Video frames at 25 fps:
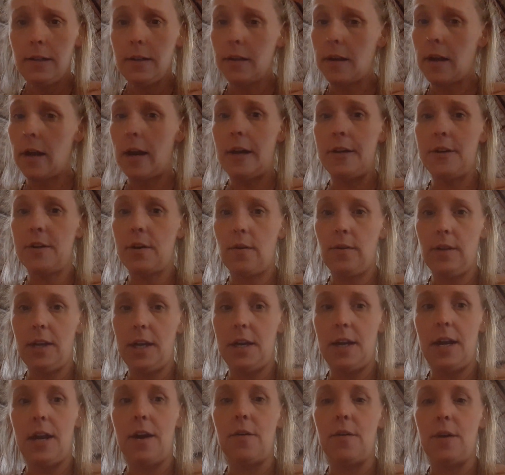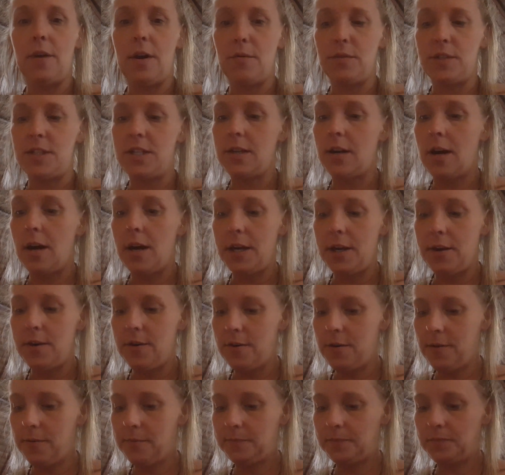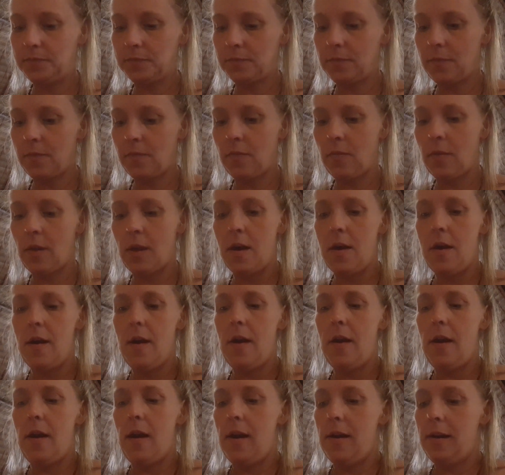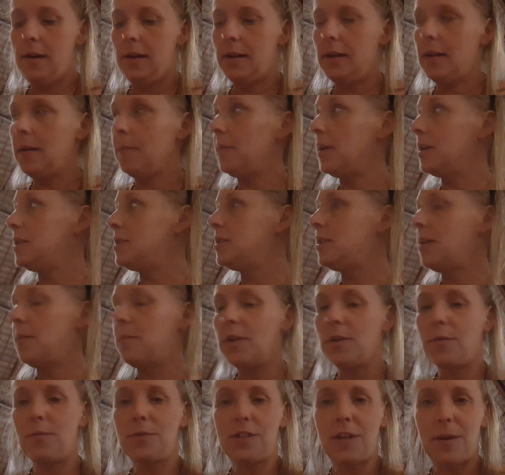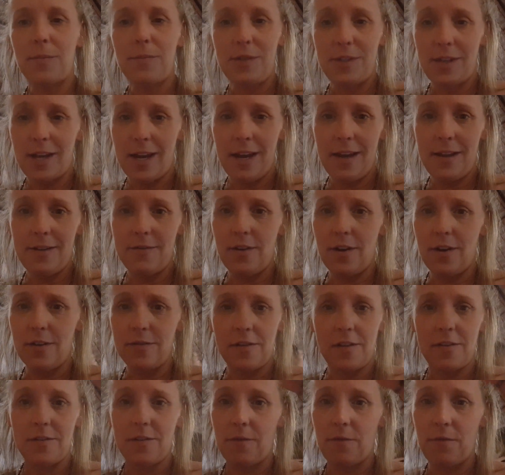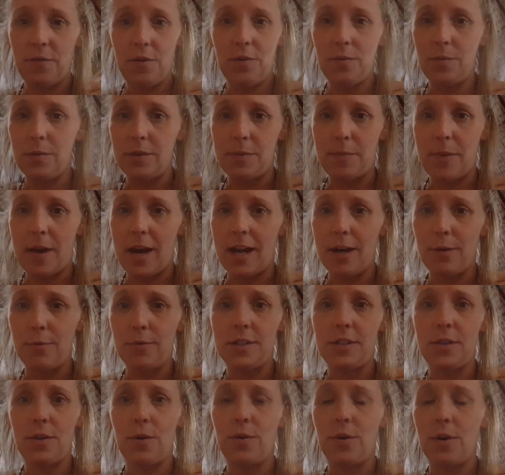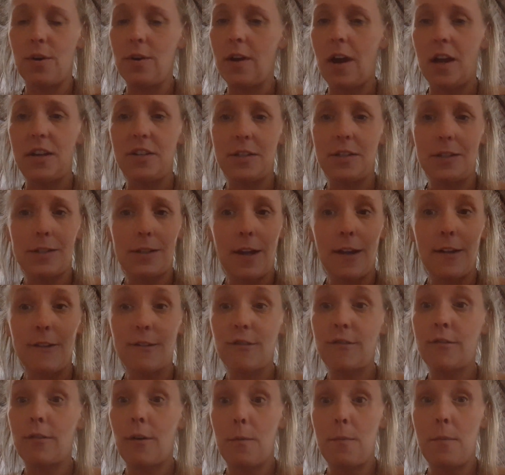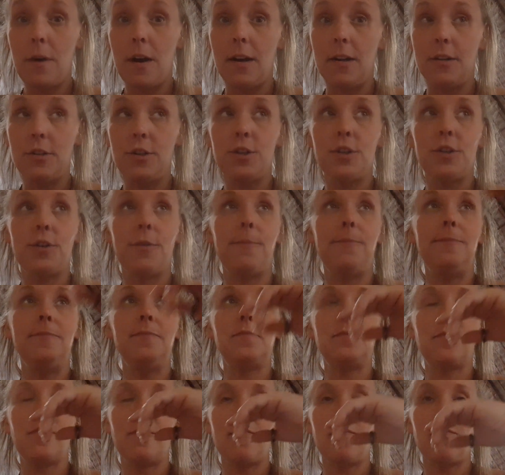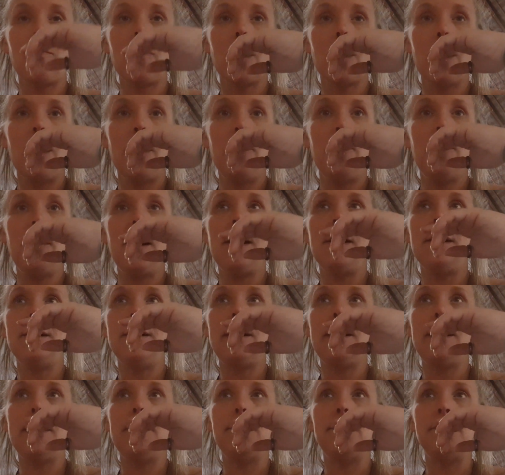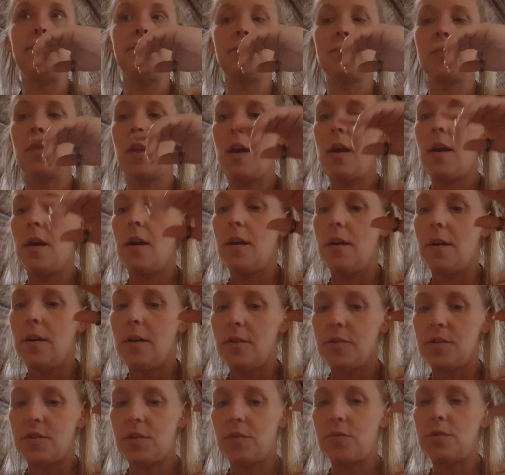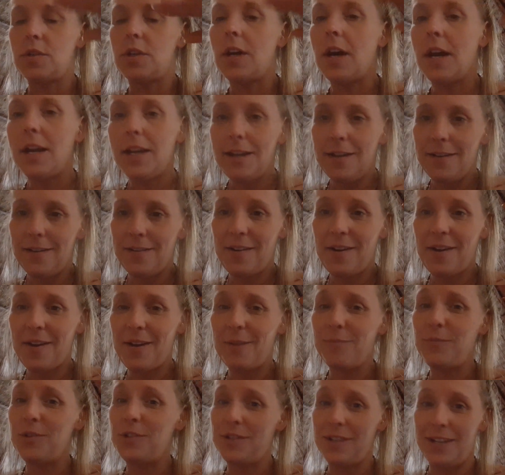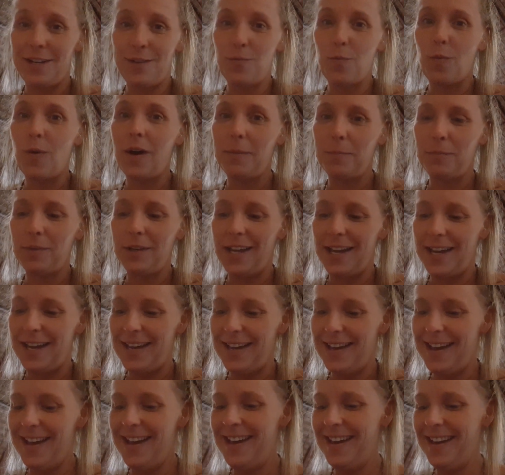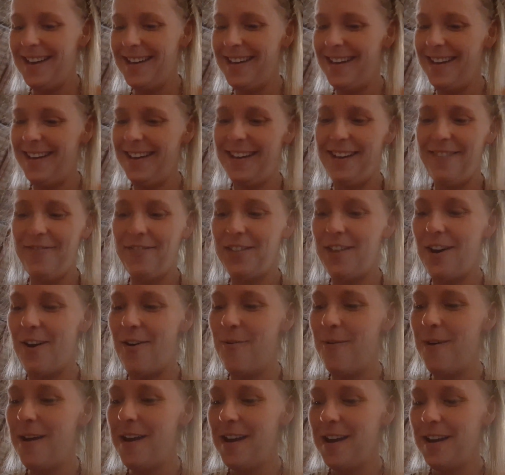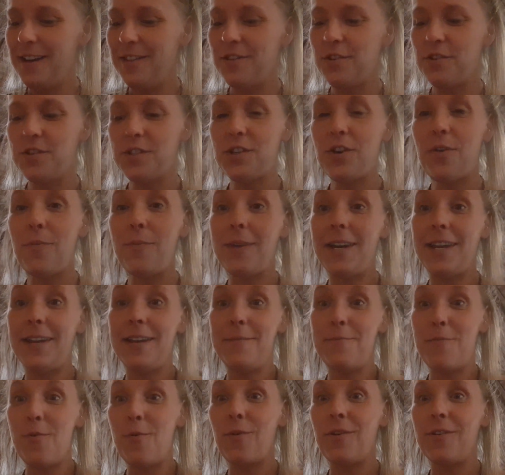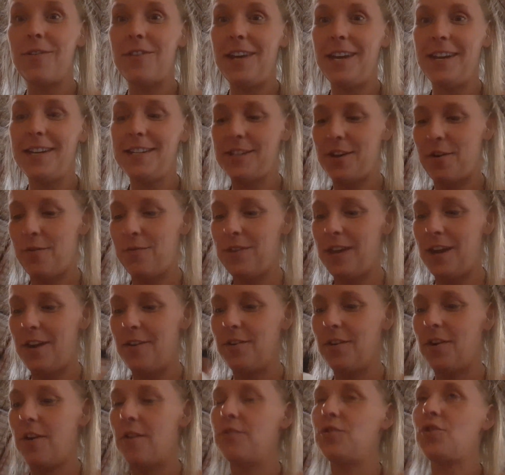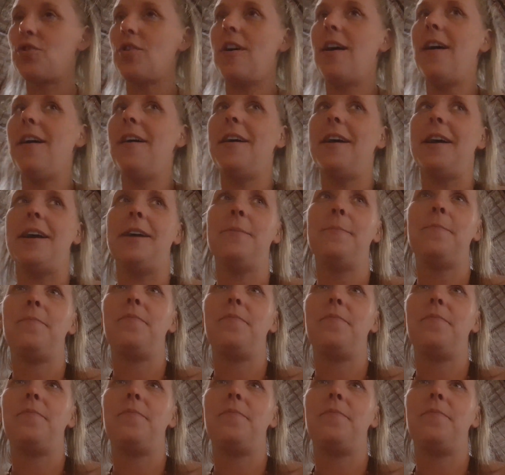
I had to go lay down. I was tired, and my stomach was upset. Not that the food was bad, it was so good, I just ate so much. But, so tonight, I'm just eating one plate, even though there's so many more things out there to go try.